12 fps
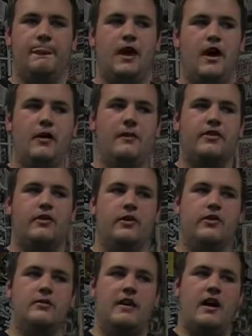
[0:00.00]
It's
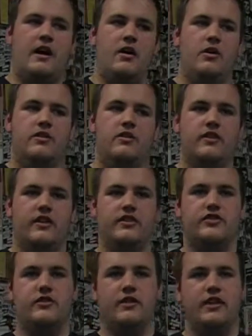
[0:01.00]
close to my house. There's lots of
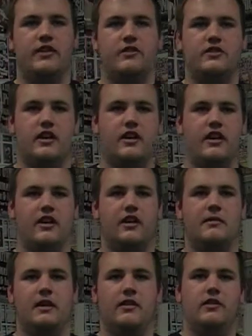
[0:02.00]
trees, which I like.
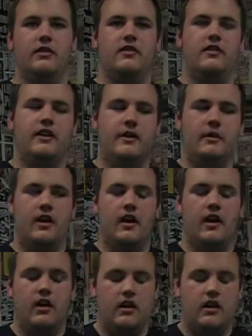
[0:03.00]
I'm an outdoorsy type guy.